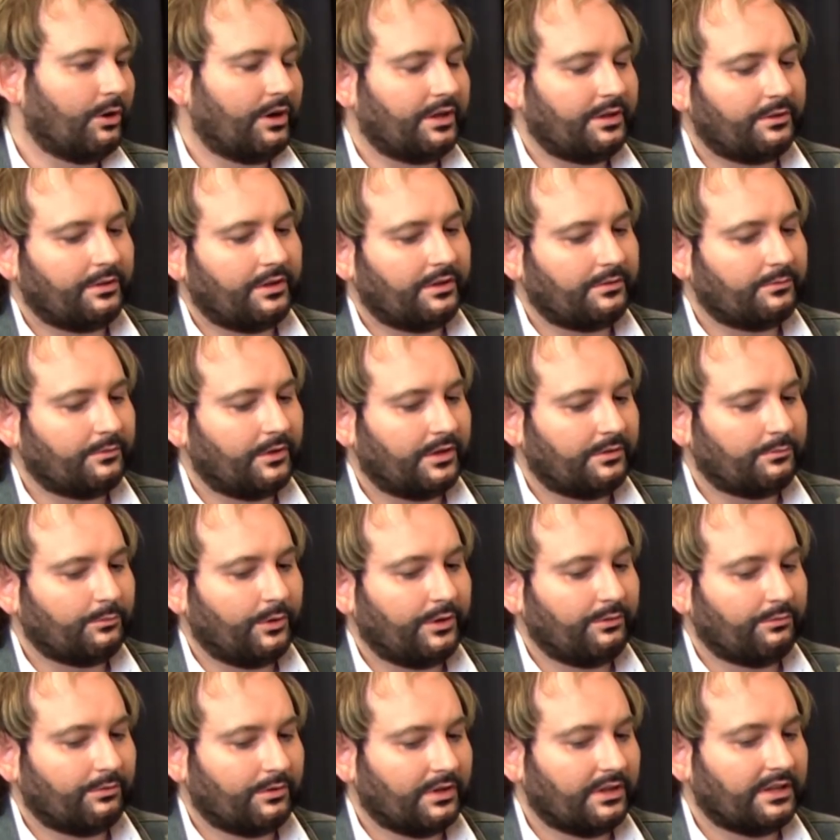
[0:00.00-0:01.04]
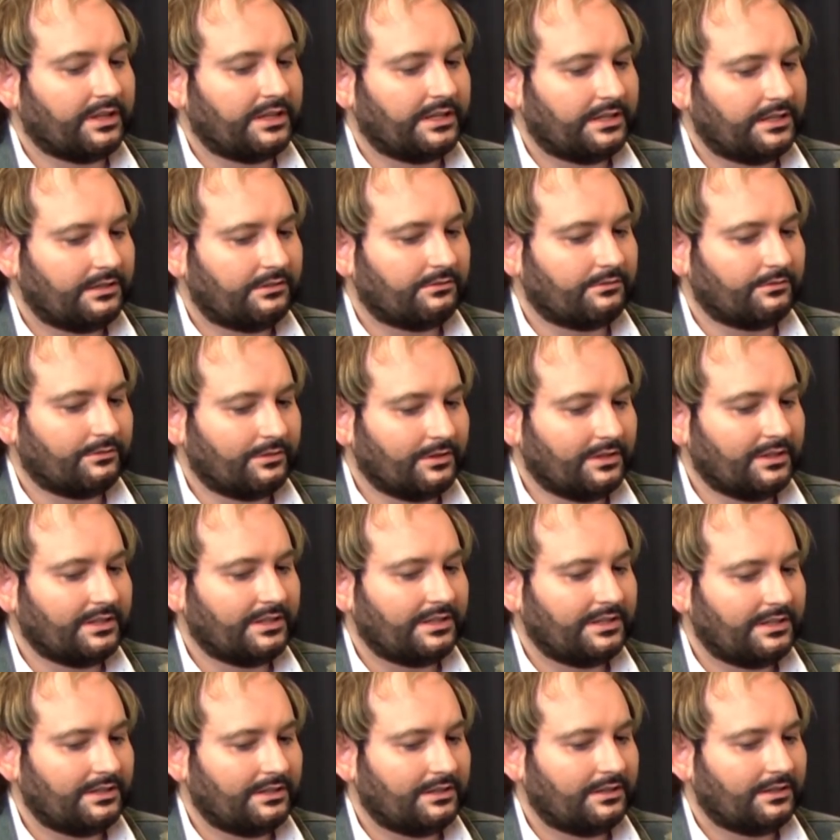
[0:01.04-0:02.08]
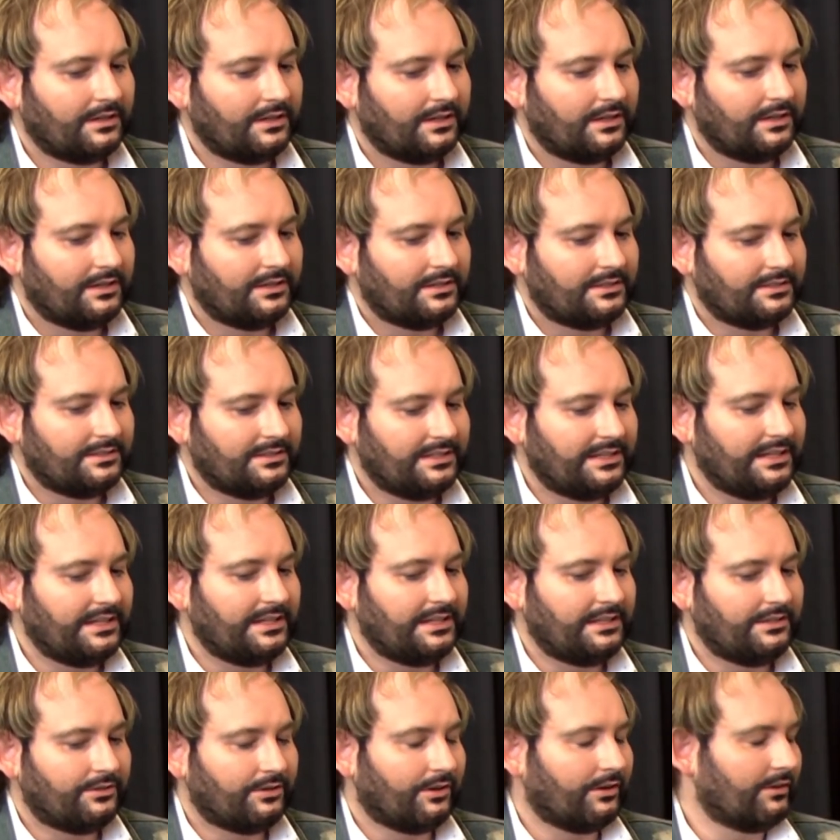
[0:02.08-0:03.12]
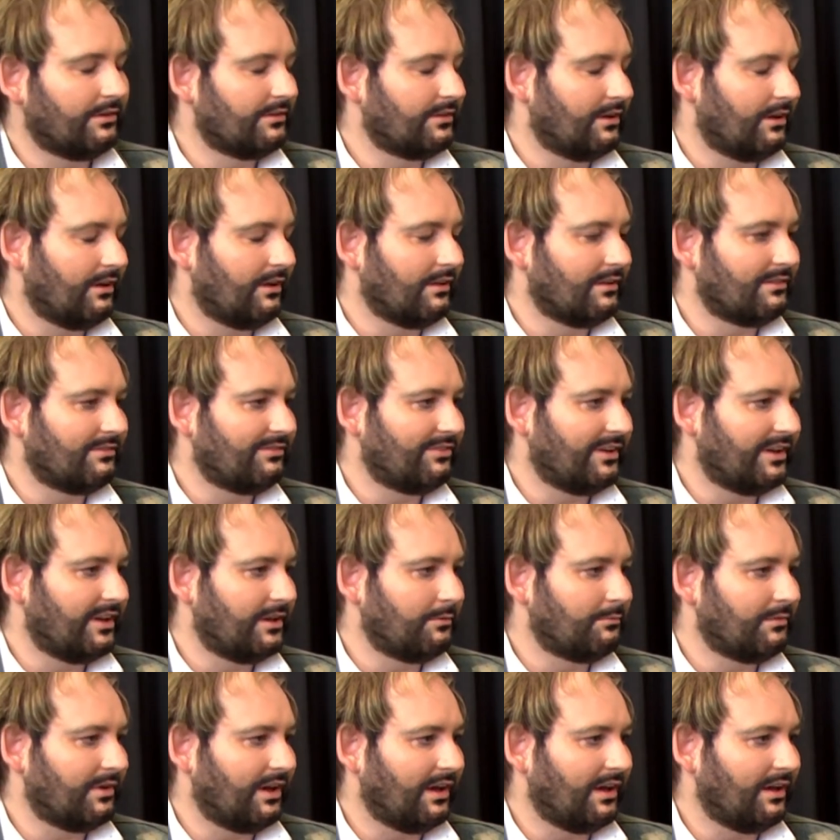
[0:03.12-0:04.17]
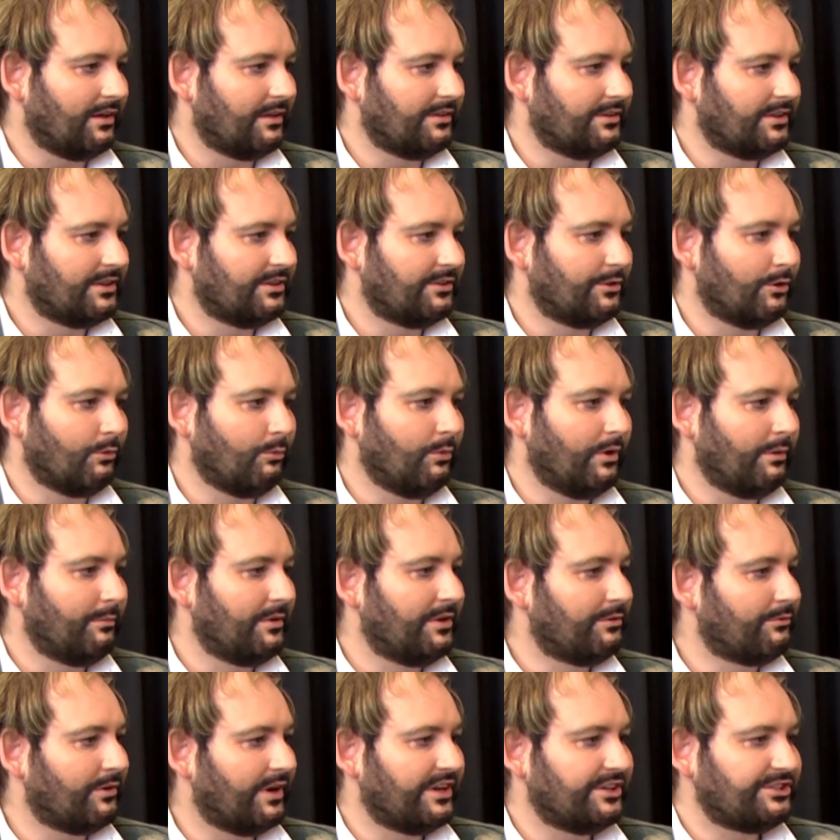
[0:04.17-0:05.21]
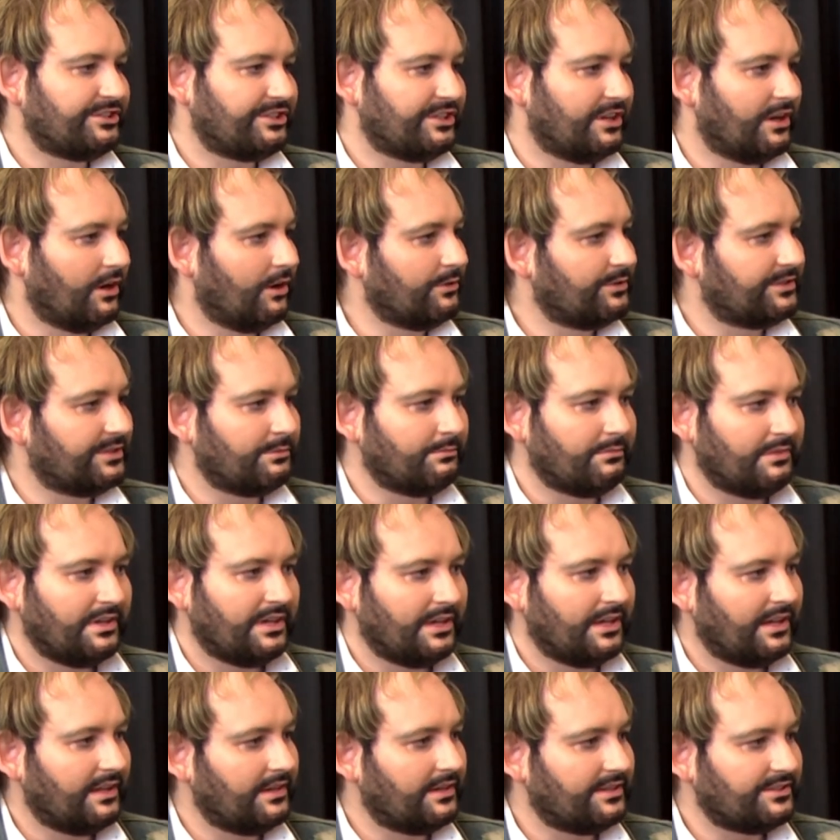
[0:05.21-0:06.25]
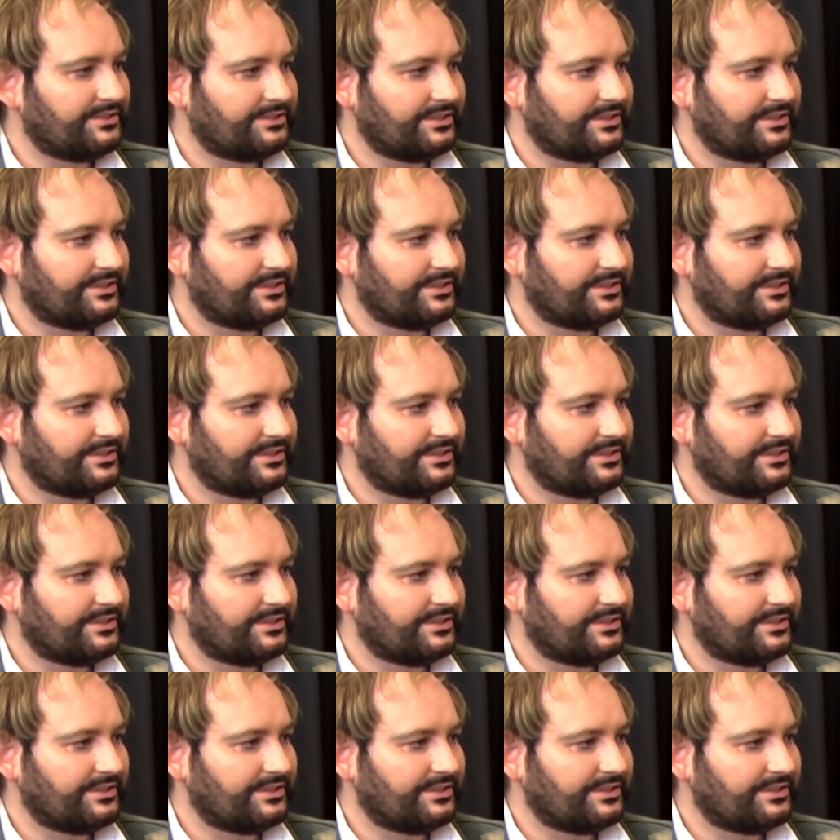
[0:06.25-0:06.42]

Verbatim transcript: and we really, really need her in the Hall of Fame. The women ratio to men is